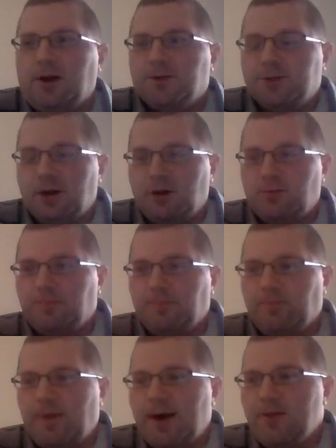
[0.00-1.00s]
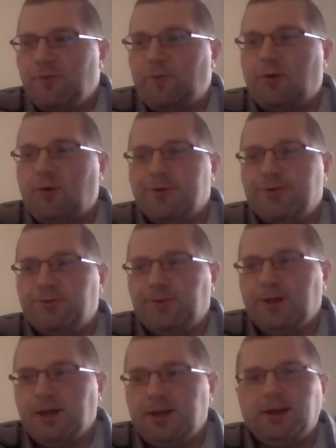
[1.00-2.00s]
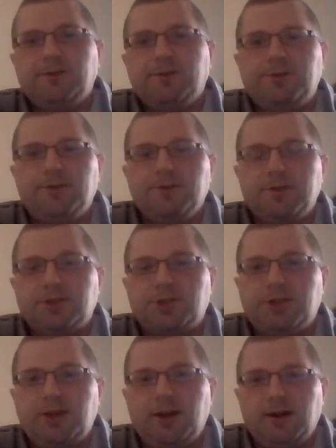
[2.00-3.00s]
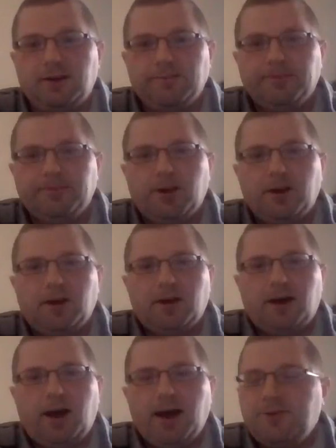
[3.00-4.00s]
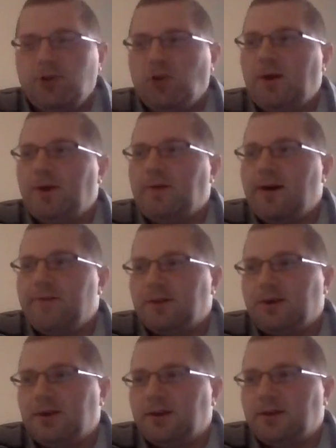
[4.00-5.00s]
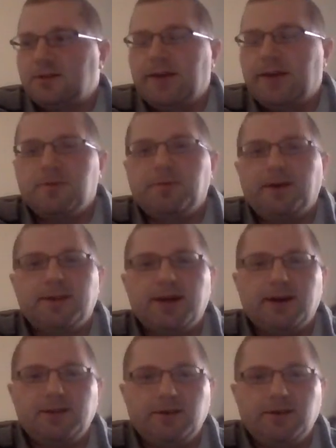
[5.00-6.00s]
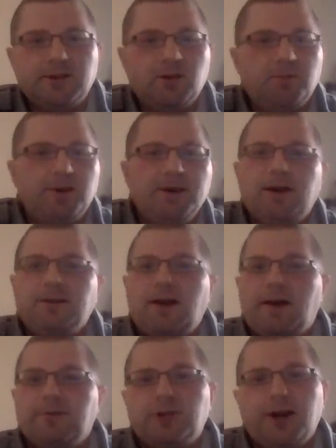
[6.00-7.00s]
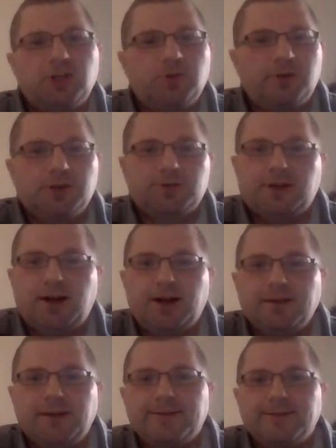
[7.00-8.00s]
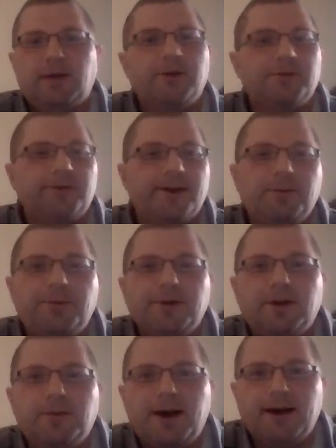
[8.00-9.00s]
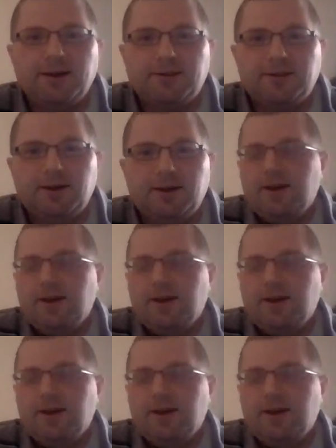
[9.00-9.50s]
So my fourth week into this year, I told my wife and kids and everybody that I knew, I said, oh my God, law of attraction works for contests. I'm going to write a book about it.